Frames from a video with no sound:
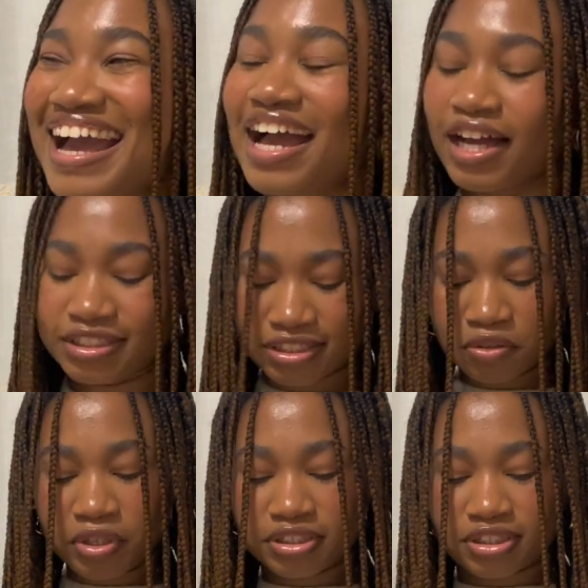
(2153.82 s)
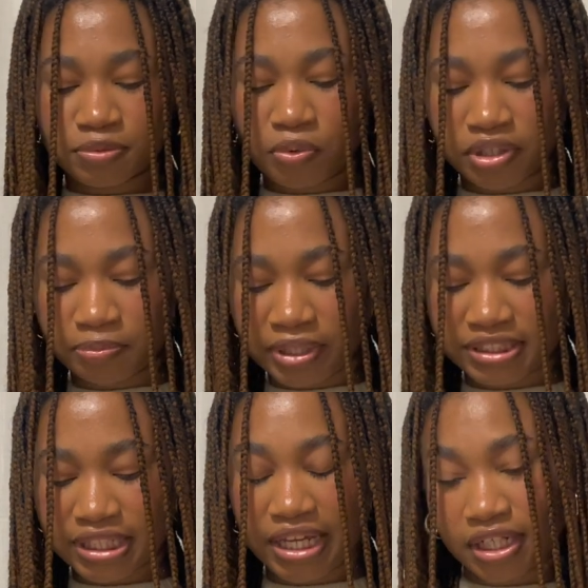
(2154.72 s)
I still wanted to support the
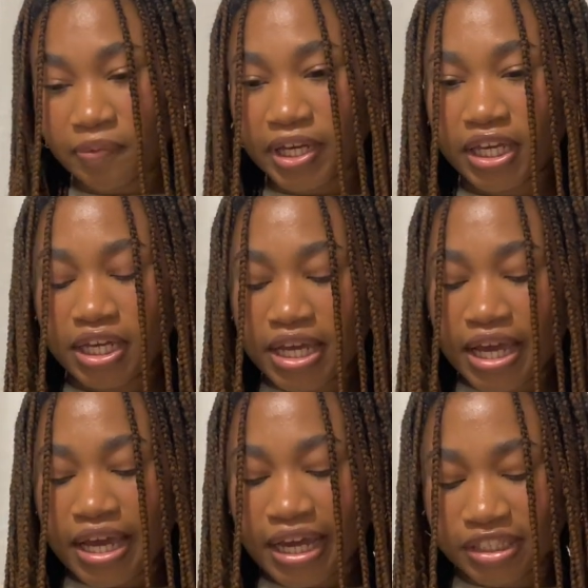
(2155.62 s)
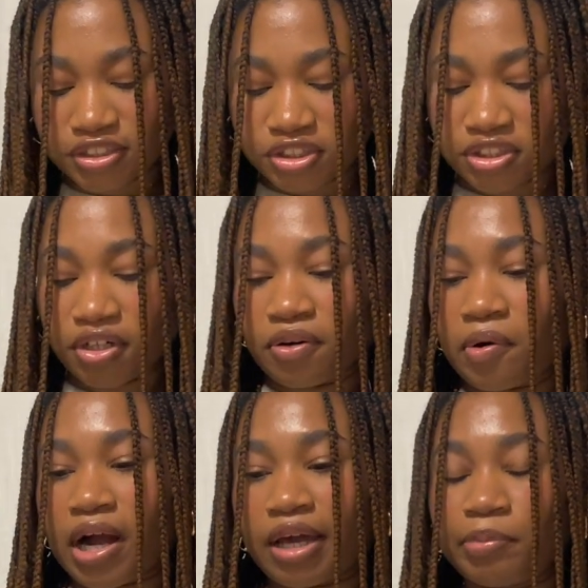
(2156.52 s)
place anyway, and
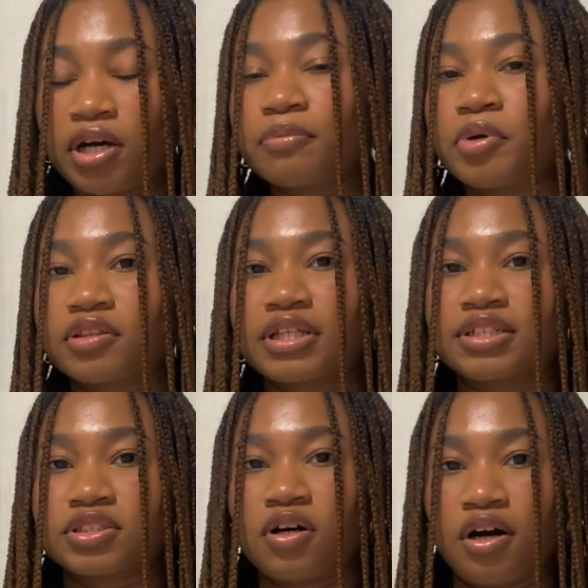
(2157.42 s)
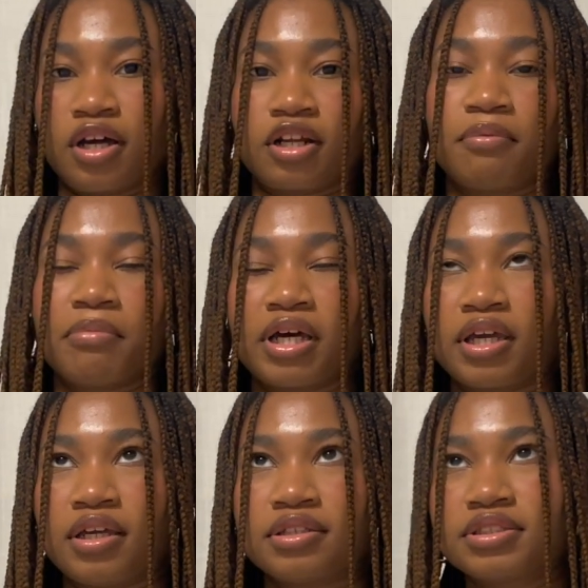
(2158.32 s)
so I bought a book that is on
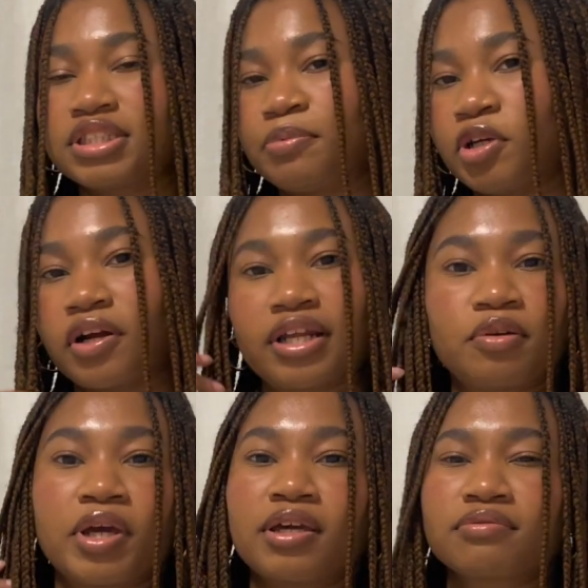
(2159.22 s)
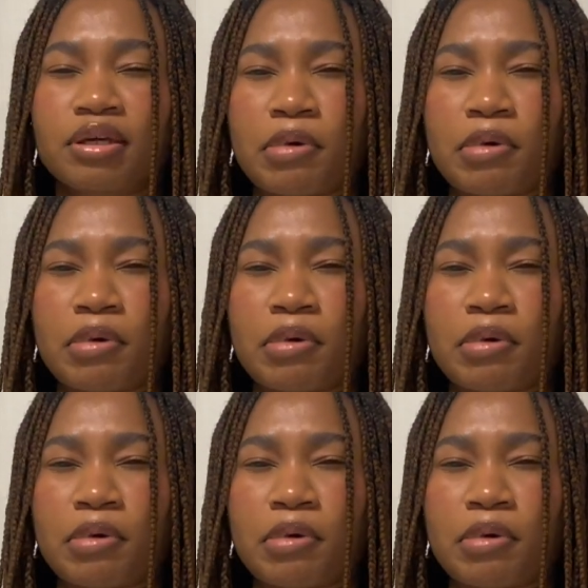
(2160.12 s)
my TBR anyway, like my